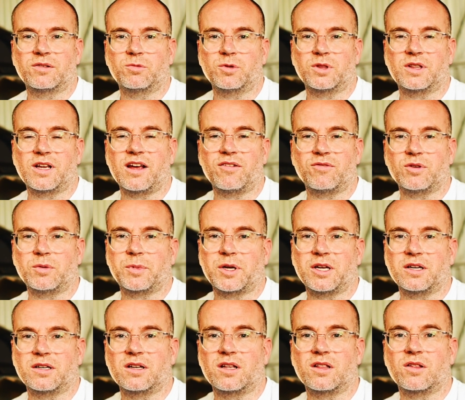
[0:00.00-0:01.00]
with the heavy
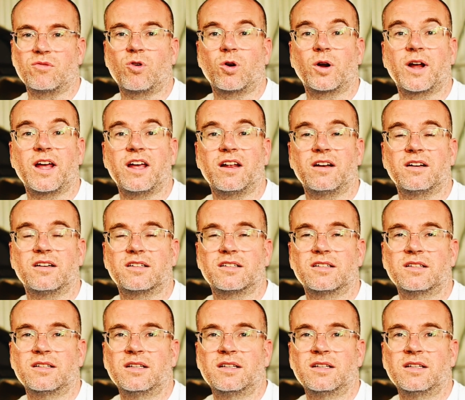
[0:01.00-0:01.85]
bit at the wrong end.